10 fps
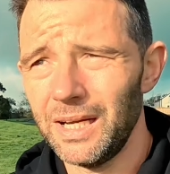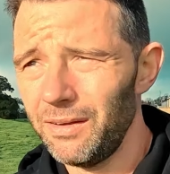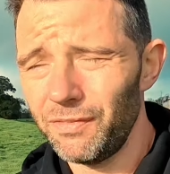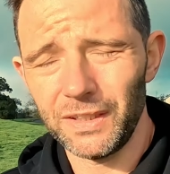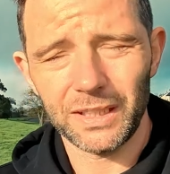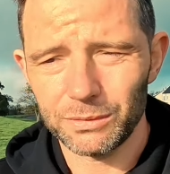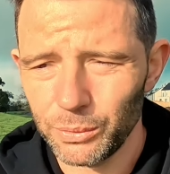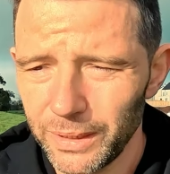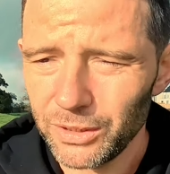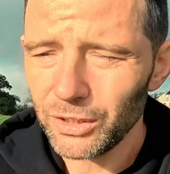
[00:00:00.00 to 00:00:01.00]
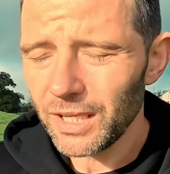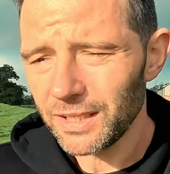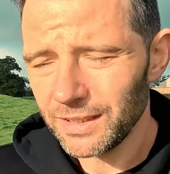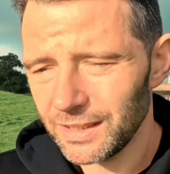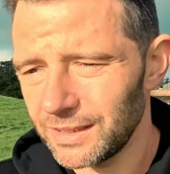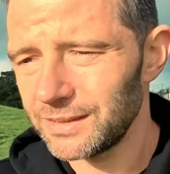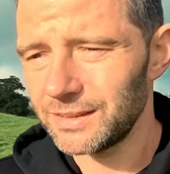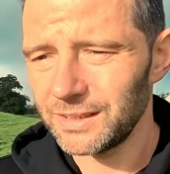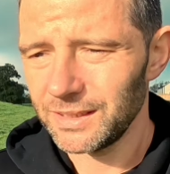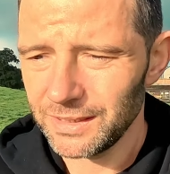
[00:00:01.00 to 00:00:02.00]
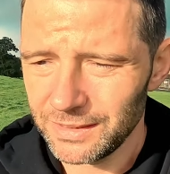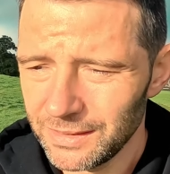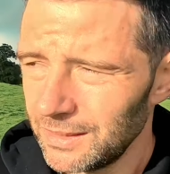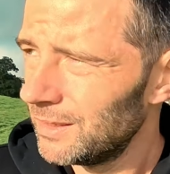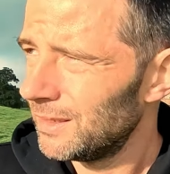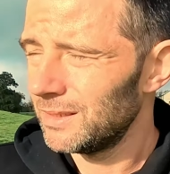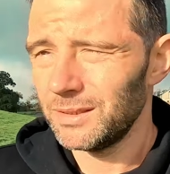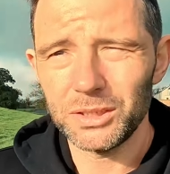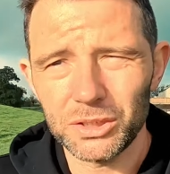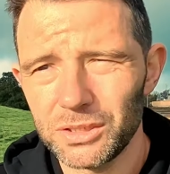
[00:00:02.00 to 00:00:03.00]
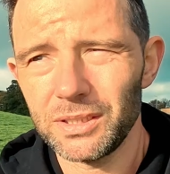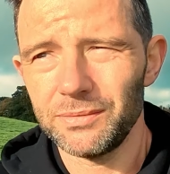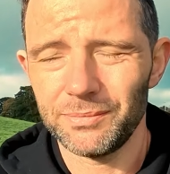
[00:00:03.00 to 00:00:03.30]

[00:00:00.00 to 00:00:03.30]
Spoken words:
I felt like I was quite good at it, and I just